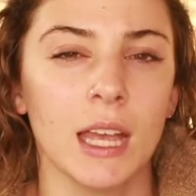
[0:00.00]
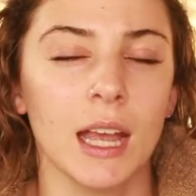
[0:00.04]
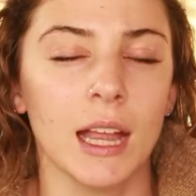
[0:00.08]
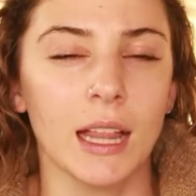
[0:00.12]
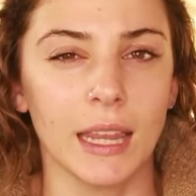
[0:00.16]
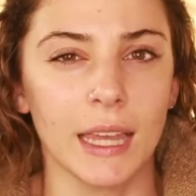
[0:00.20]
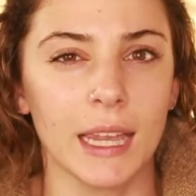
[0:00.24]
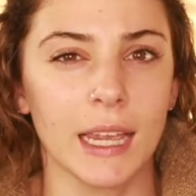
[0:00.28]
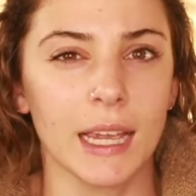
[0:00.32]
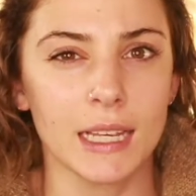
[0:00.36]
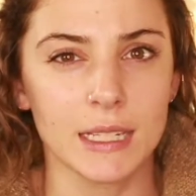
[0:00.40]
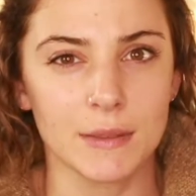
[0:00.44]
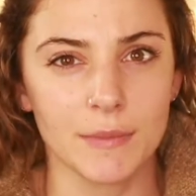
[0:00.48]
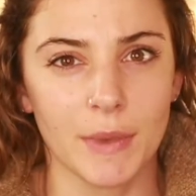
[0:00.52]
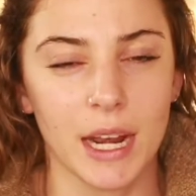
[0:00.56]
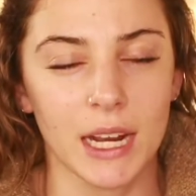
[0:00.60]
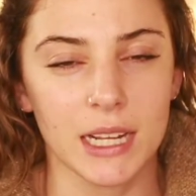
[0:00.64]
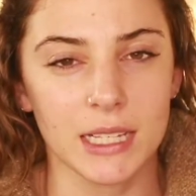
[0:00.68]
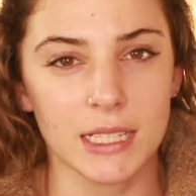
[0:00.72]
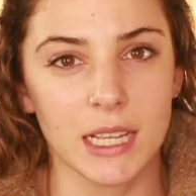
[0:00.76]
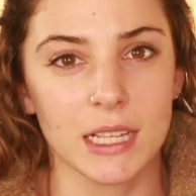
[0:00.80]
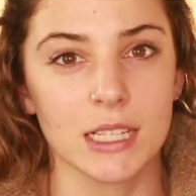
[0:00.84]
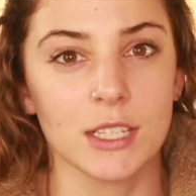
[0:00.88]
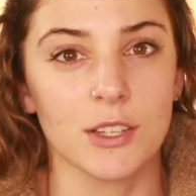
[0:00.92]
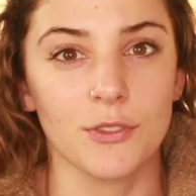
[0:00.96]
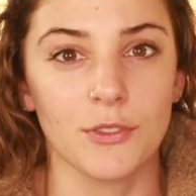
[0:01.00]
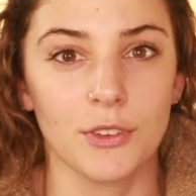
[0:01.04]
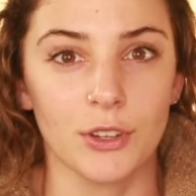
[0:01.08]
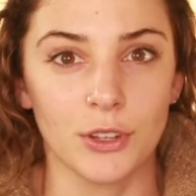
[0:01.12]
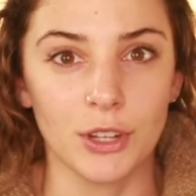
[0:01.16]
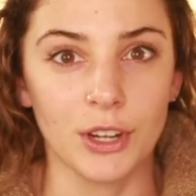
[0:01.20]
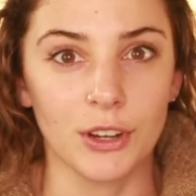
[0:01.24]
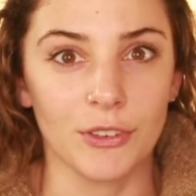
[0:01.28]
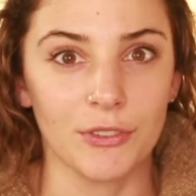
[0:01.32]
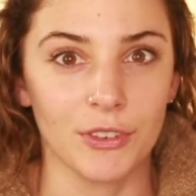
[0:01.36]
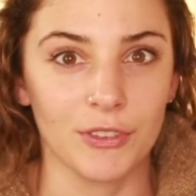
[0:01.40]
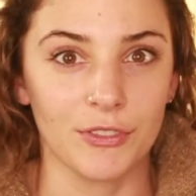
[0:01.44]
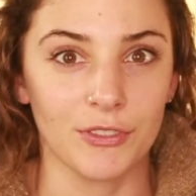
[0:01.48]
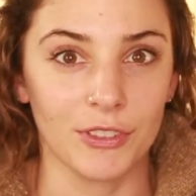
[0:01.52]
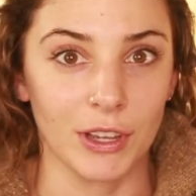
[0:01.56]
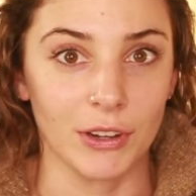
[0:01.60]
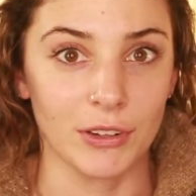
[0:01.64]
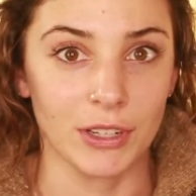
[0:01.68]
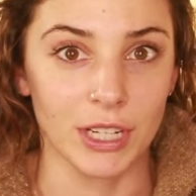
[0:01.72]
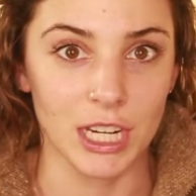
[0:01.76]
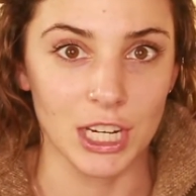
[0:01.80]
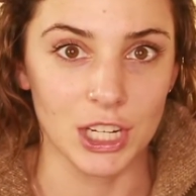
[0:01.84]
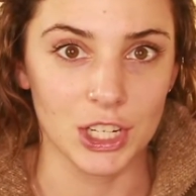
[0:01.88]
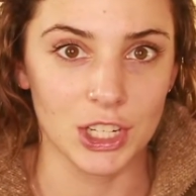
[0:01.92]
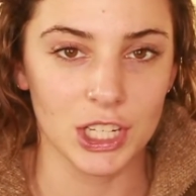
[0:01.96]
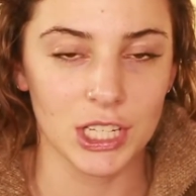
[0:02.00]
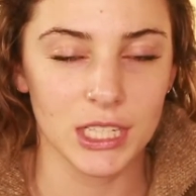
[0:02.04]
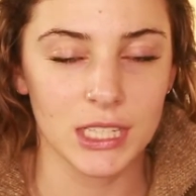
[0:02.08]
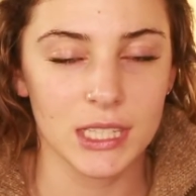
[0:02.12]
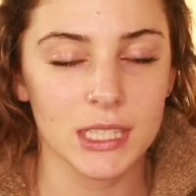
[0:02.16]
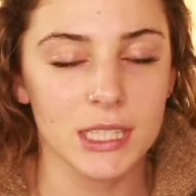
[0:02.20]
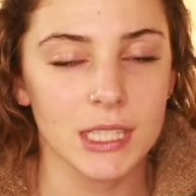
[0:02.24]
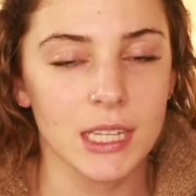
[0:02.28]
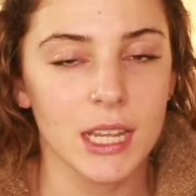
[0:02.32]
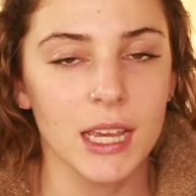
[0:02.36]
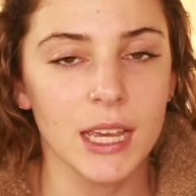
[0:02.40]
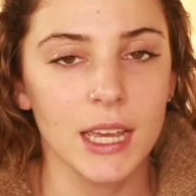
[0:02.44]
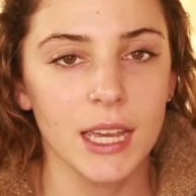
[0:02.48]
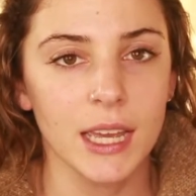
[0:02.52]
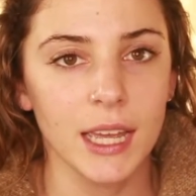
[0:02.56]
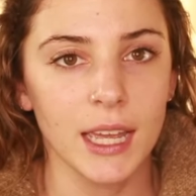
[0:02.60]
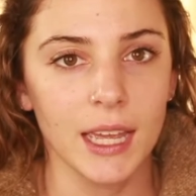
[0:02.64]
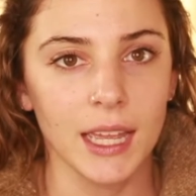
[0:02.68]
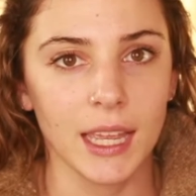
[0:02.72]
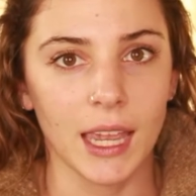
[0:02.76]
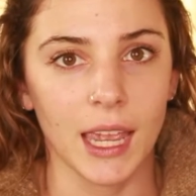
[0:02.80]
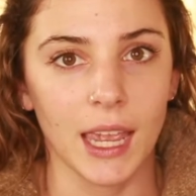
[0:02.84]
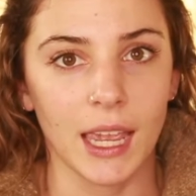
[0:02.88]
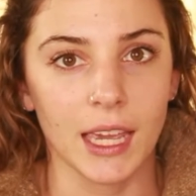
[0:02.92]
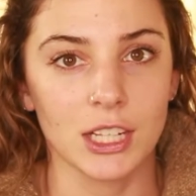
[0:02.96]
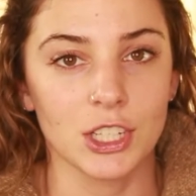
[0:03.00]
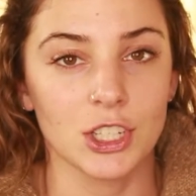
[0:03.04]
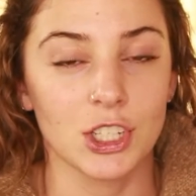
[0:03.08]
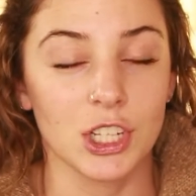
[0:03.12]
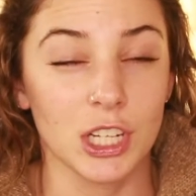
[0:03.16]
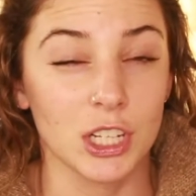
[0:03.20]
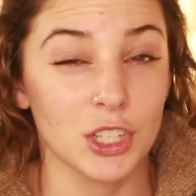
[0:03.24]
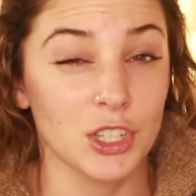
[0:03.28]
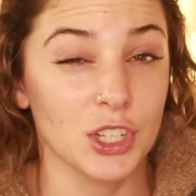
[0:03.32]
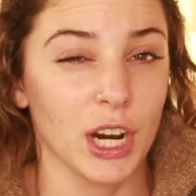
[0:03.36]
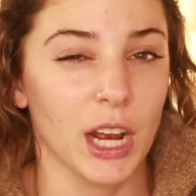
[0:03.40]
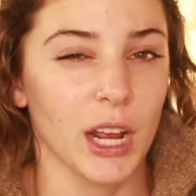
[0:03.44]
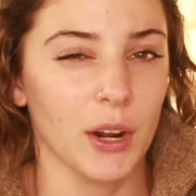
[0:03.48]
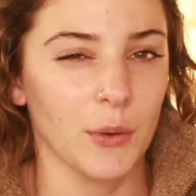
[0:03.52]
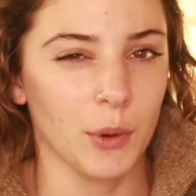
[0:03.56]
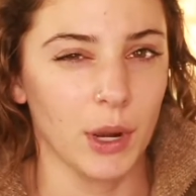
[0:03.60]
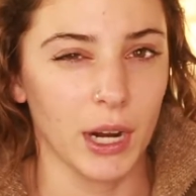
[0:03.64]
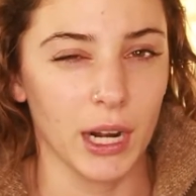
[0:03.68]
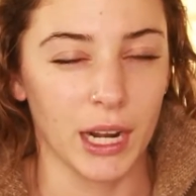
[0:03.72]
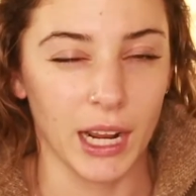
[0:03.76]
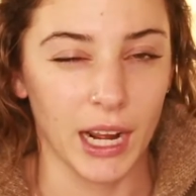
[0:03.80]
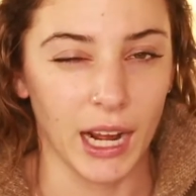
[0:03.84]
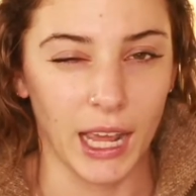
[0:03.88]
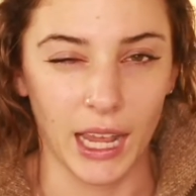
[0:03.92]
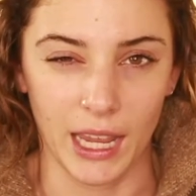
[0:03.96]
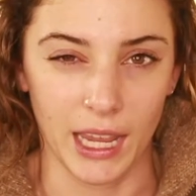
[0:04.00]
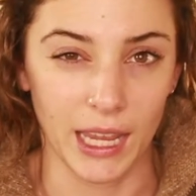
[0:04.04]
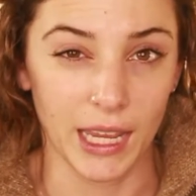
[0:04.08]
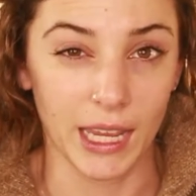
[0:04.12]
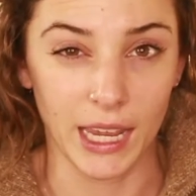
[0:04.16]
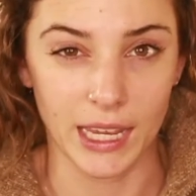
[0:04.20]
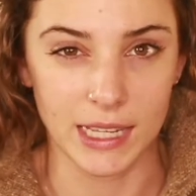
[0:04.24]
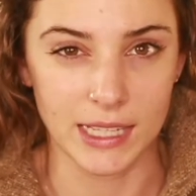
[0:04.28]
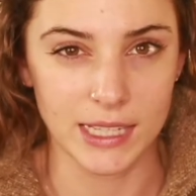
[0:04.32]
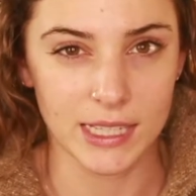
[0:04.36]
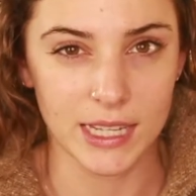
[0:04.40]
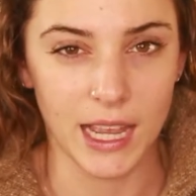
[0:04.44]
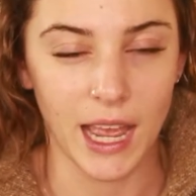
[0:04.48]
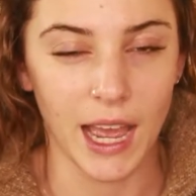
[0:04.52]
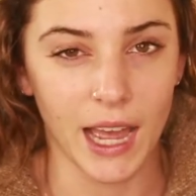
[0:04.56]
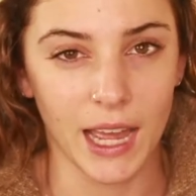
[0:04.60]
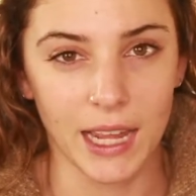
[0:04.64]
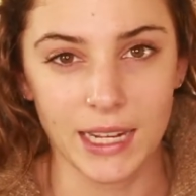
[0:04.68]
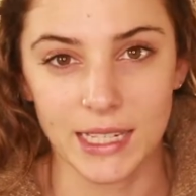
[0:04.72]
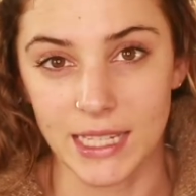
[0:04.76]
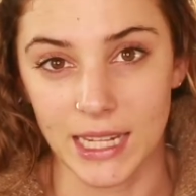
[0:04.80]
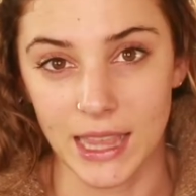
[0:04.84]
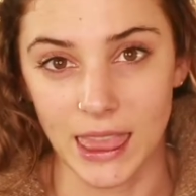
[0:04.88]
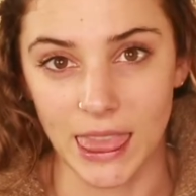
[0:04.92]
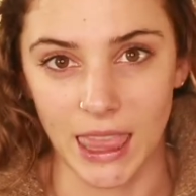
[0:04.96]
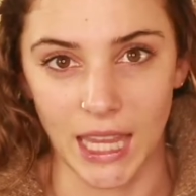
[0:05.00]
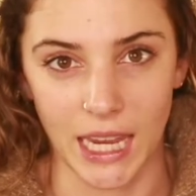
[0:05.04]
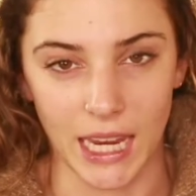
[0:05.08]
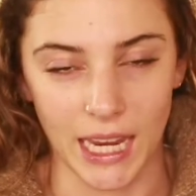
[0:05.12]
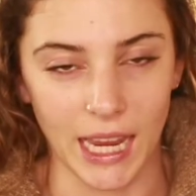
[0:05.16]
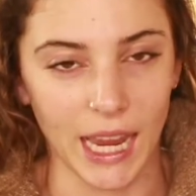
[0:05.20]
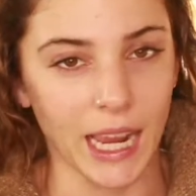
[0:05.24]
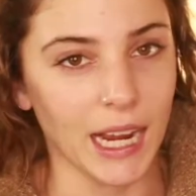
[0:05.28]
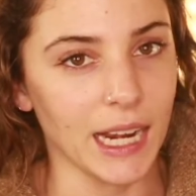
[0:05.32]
Elate Cosmetics has a few different foundations and she had tried one and I guess didn't like it.